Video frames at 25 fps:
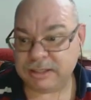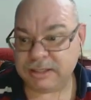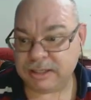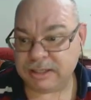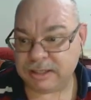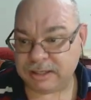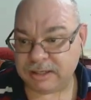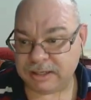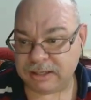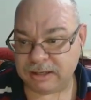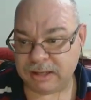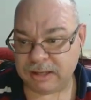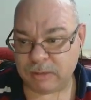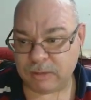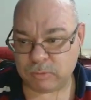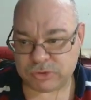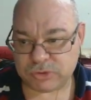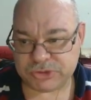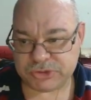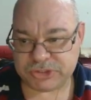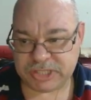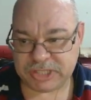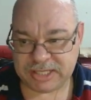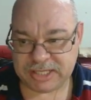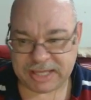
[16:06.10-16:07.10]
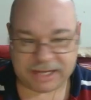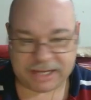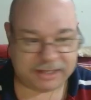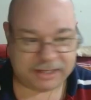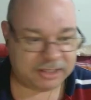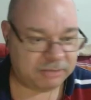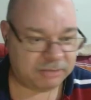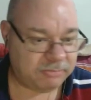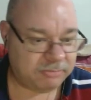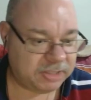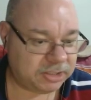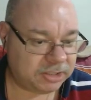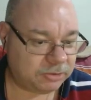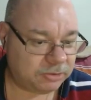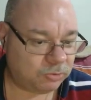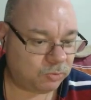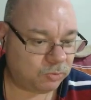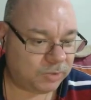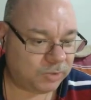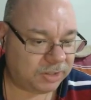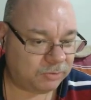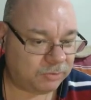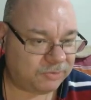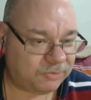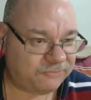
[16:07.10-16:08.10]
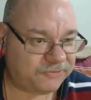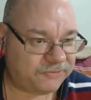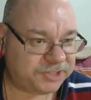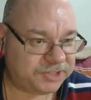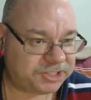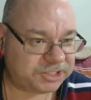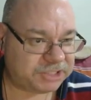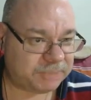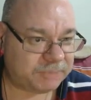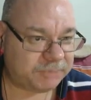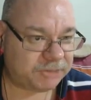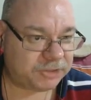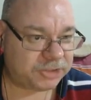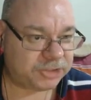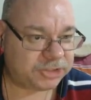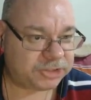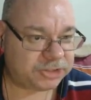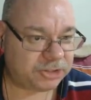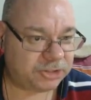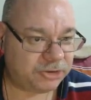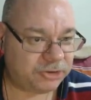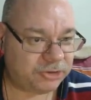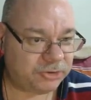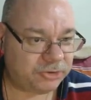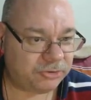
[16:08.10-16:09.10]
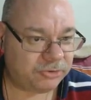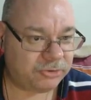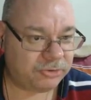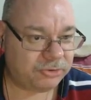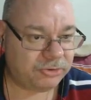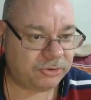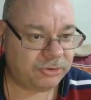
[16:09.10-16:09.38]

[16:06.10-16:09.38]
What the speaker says: And we'll see that in a minute when we finish up and I show you